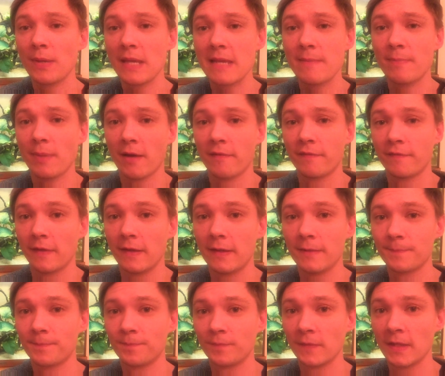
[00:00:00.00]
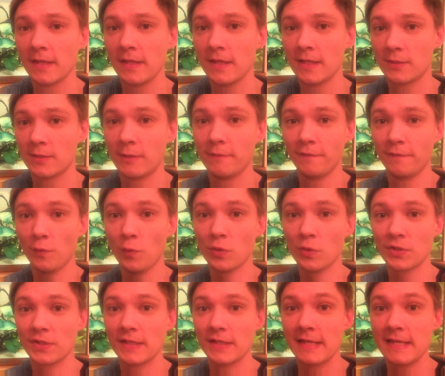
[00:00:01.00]
pea puffer. So
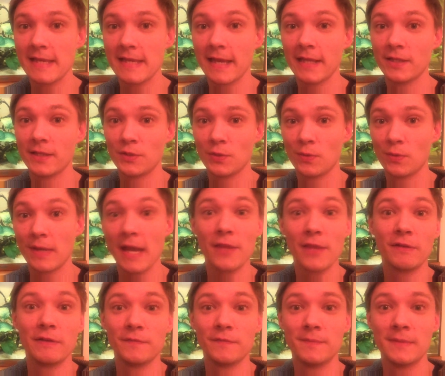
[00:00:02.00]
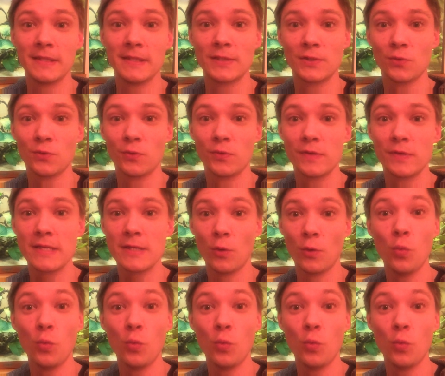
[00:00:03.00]
unfortunately, as you're gathering from this story,